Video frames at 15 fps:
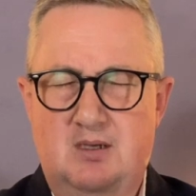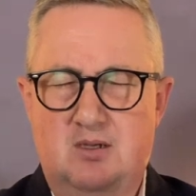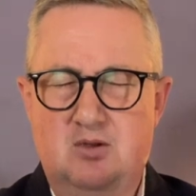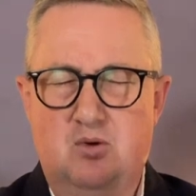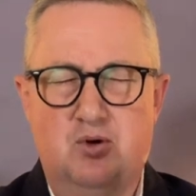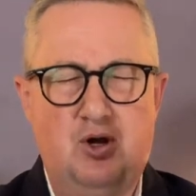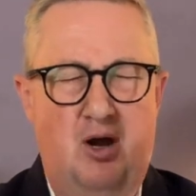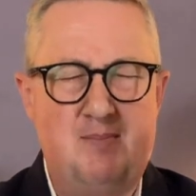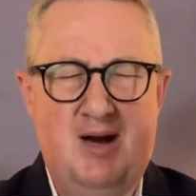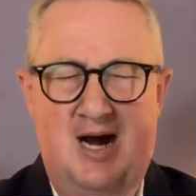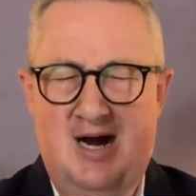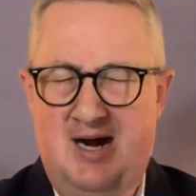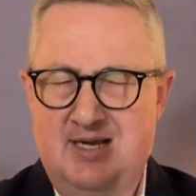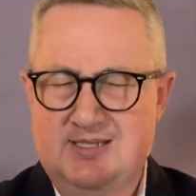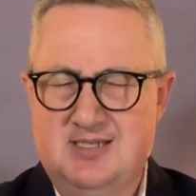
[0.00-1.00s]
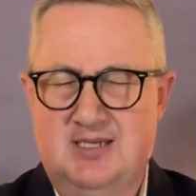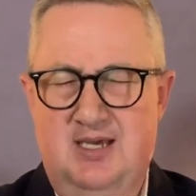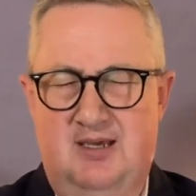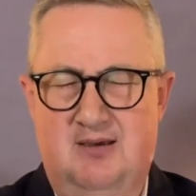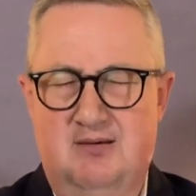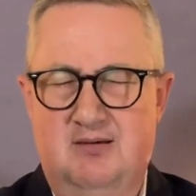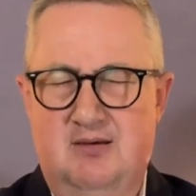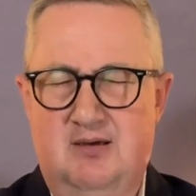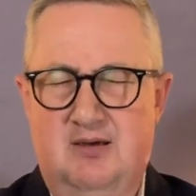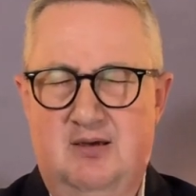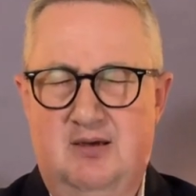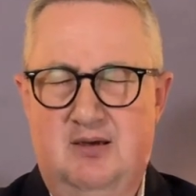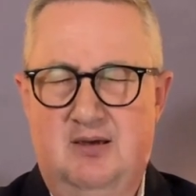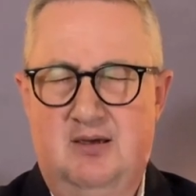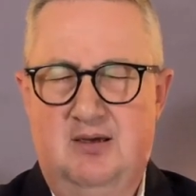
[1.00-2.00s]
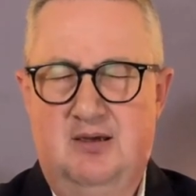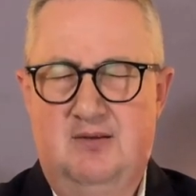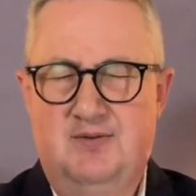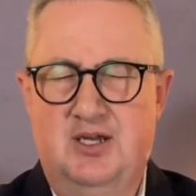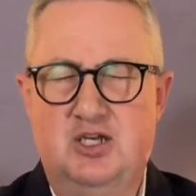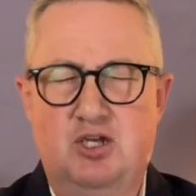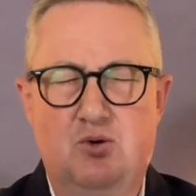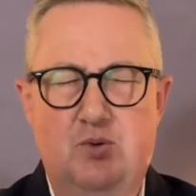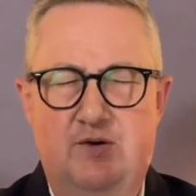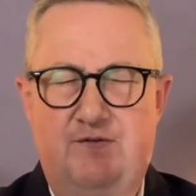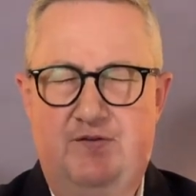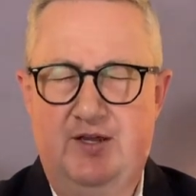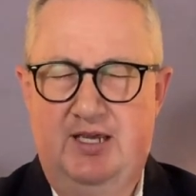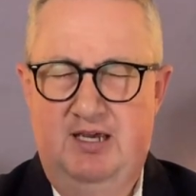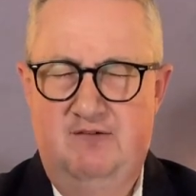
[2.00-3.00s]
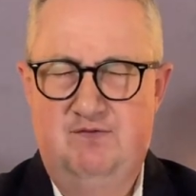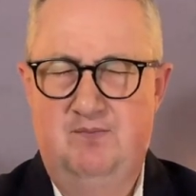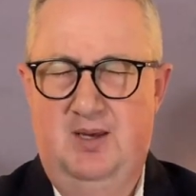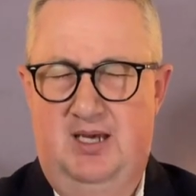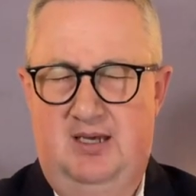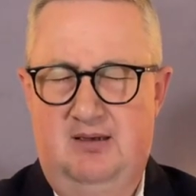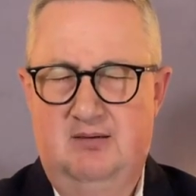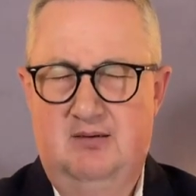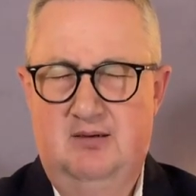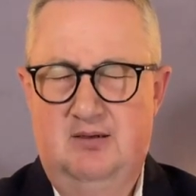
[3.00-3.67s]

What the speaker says: Lord, I'm asking that you would forgive me